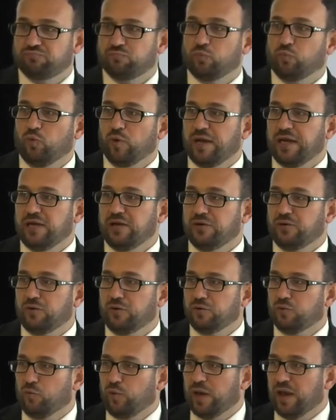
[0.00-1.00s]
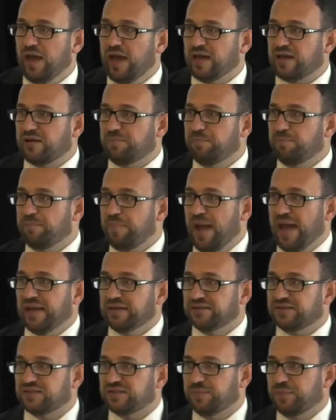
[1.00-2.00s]
We like
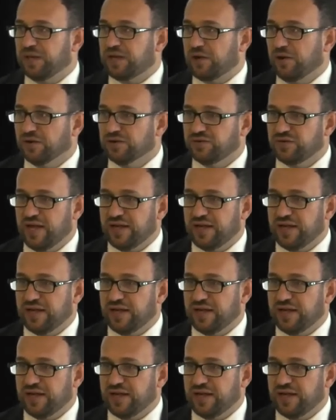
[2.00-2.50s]
beds because